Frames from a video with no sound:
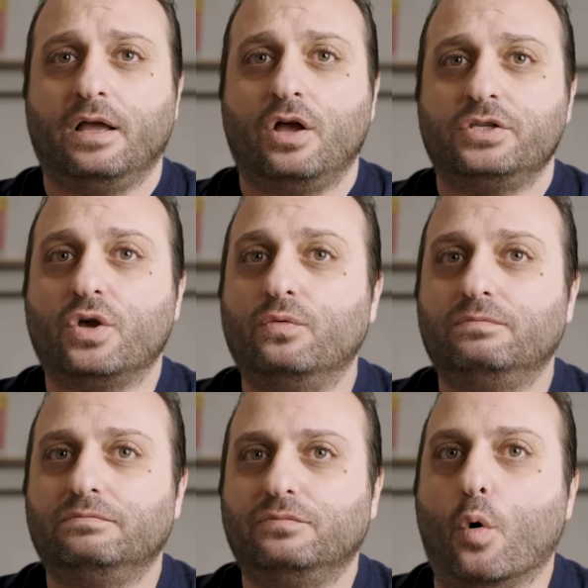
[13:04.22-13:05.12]

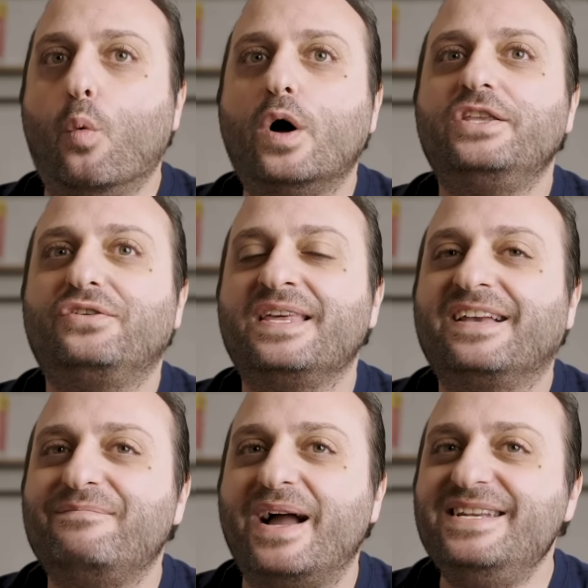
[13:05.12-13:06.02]
So what did you
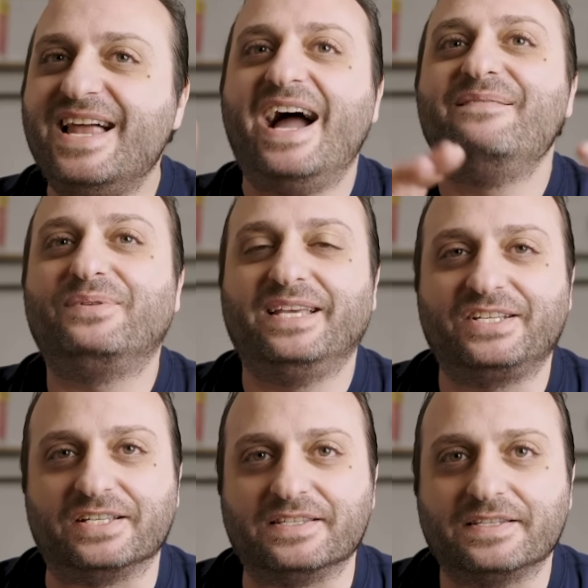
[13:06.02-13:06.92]
think of my nine
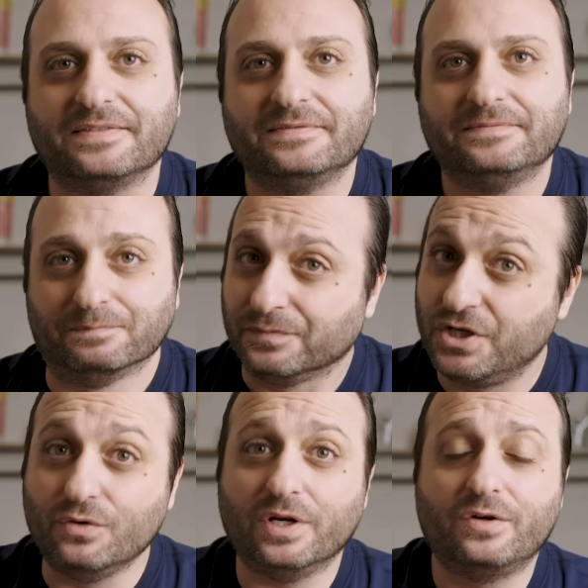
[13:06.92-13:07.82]
predictions?
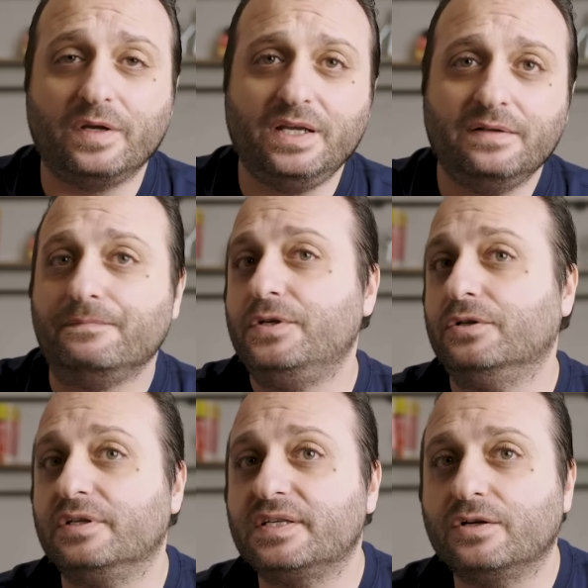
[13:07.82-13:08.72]
Do you agree? Do you
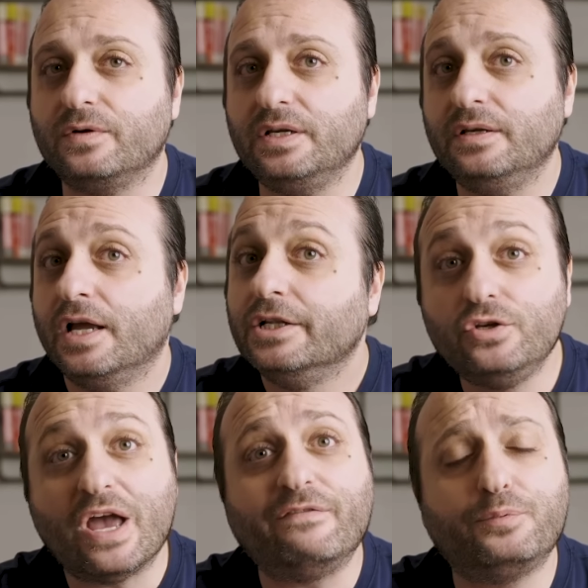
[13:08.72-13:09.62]
disagree?
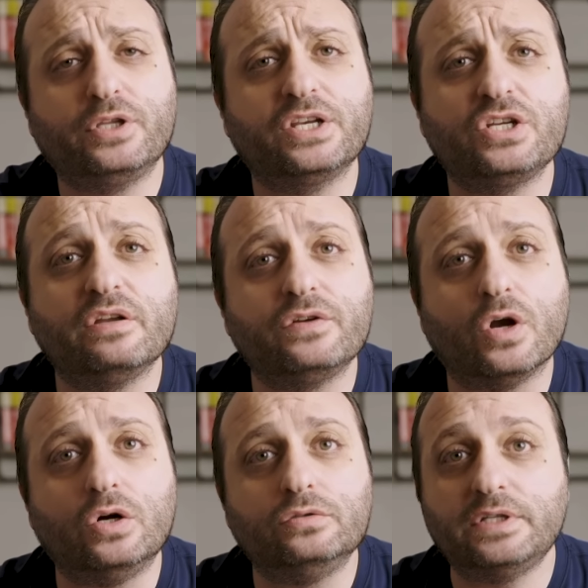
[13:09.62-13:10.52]
Do you have a prediction of
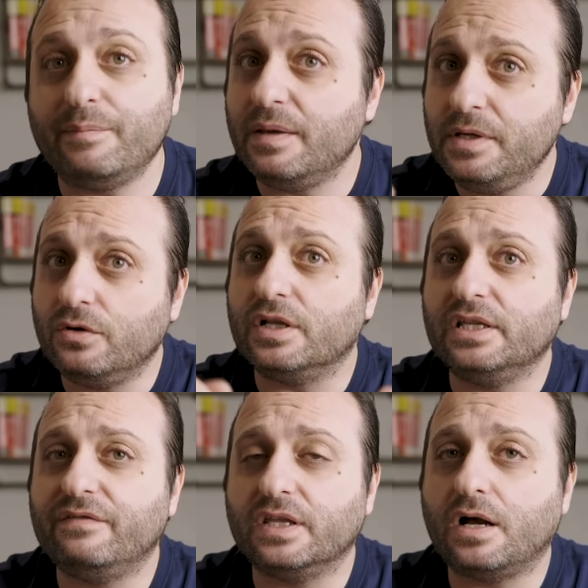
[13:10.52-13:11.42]
your own that maybe you can
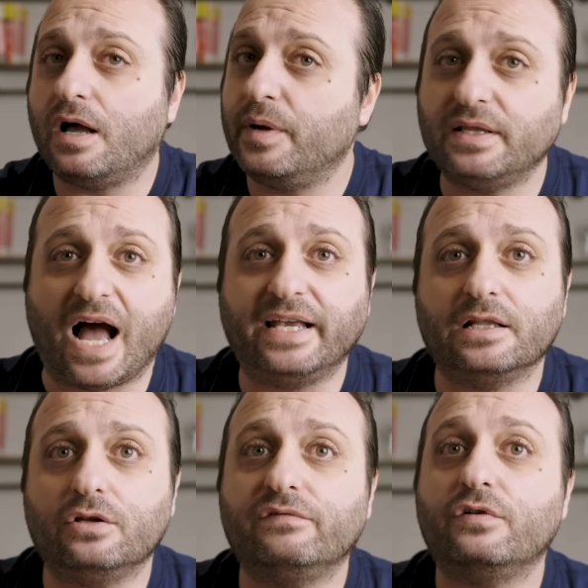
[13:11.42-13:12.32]
leave in the comment? I can
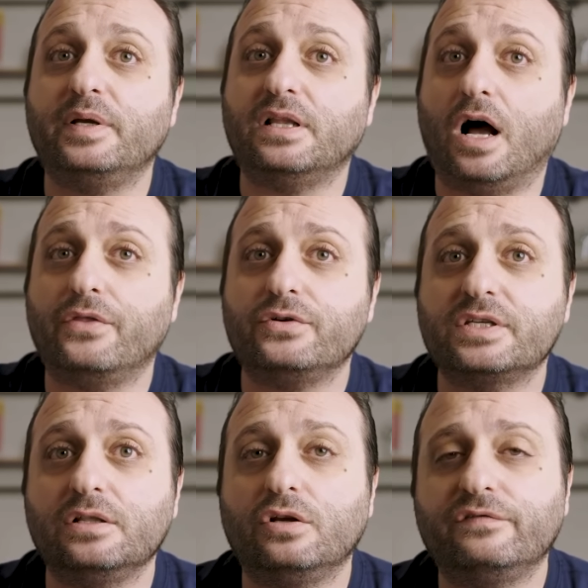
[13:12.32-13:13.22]
learn from it. Others
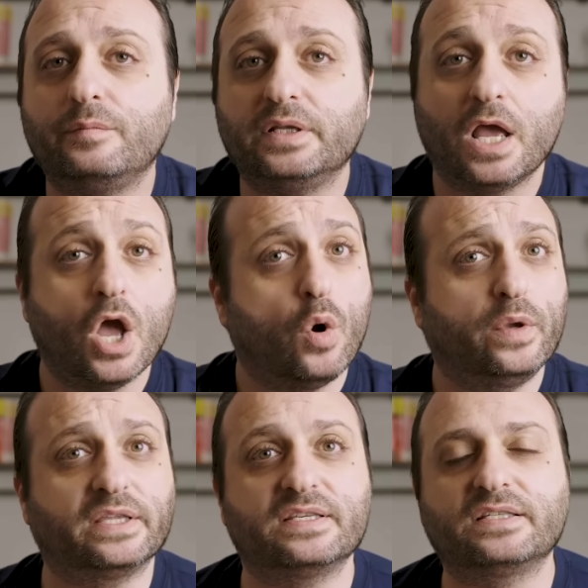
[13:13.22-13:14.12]
can learn from it.
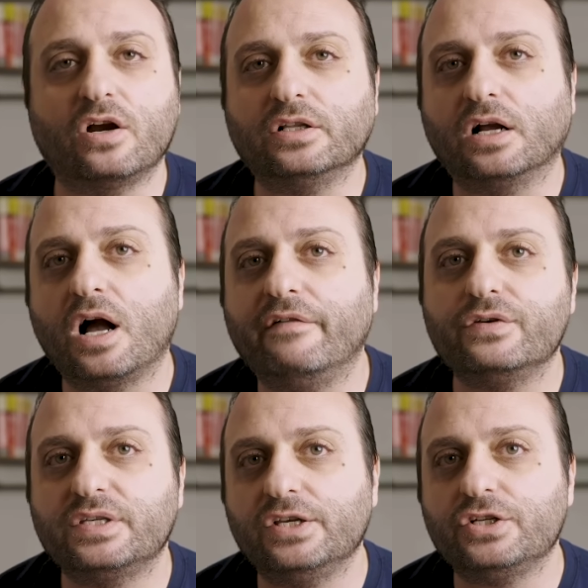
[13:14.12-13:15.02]
We can start a
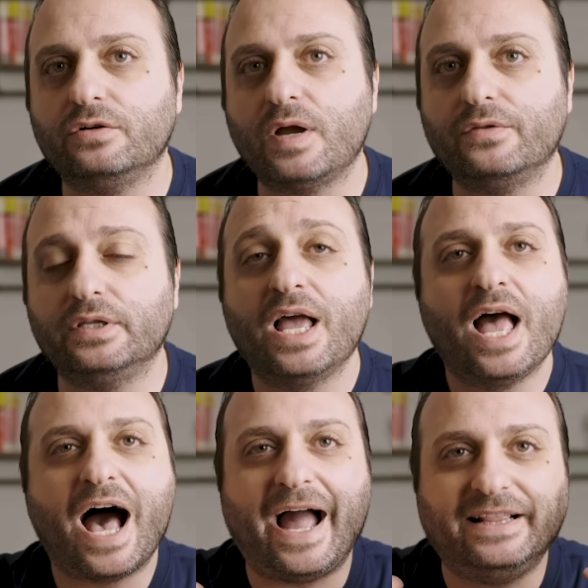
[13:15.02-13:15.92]
conversation around it.
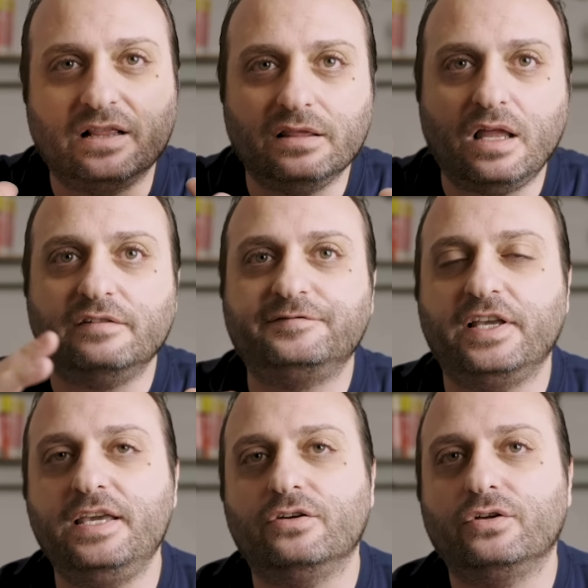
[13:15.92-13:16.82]
I'd love to
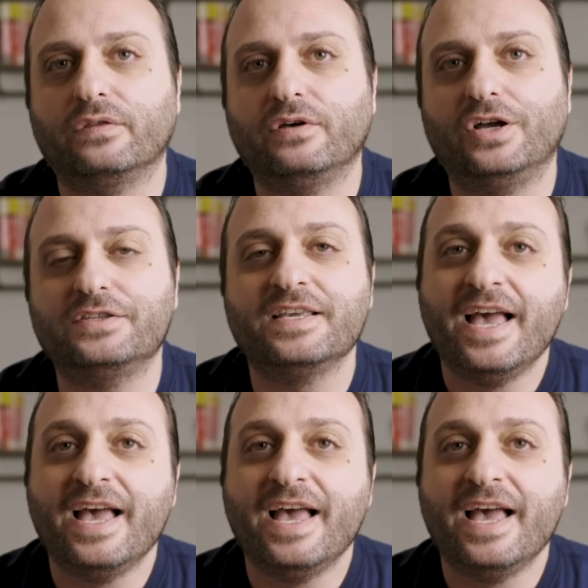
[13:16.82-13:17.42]
hear your thoughts.